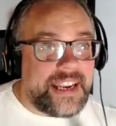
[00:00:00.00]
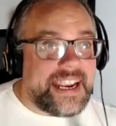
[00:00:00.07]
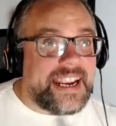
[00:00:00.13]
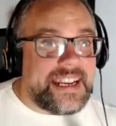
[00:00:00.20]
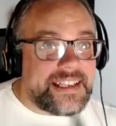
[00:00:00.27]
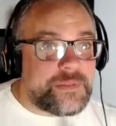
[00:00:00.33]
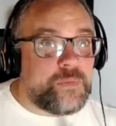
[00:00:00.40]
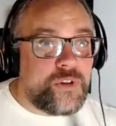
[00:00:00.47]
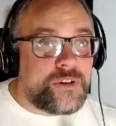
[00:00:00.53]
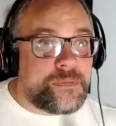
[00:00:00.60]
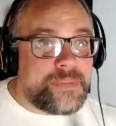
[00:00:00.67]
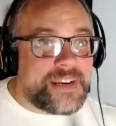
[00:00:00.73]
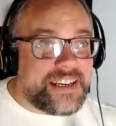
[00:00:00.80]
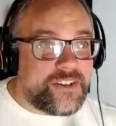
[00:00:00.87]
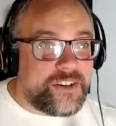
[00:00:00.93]
it would
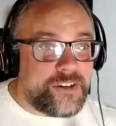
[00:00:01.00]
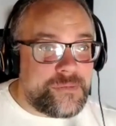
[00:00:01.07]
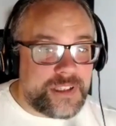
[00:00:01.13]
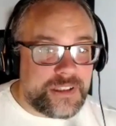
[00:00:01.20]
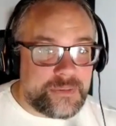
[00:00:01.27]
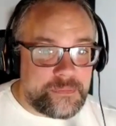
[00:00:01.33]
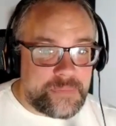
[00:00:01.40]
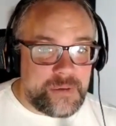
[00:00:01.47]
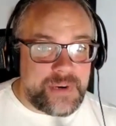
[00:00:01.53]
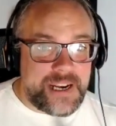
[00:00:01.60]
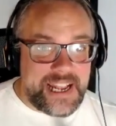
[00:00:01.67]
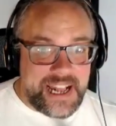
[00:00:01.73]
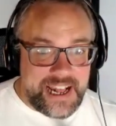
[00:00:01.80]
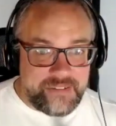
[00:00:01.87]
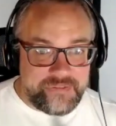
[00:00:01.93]
be normal, but we
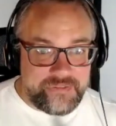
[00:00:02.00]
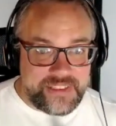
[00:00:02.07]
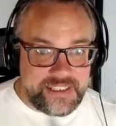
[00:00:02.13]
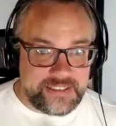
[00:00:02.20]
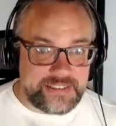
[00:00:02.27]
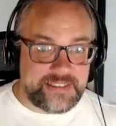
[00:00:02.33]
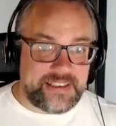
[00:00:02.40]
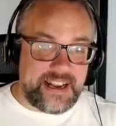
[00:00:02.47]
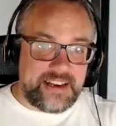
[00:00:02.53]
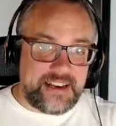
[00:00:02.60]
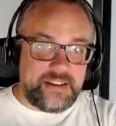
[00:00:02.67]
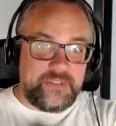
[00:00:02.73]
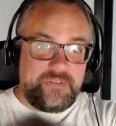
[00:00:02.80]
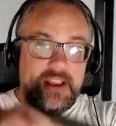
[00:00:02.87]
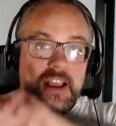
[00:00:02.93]
have this
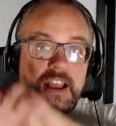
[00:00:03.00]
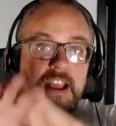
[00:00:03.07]
kind of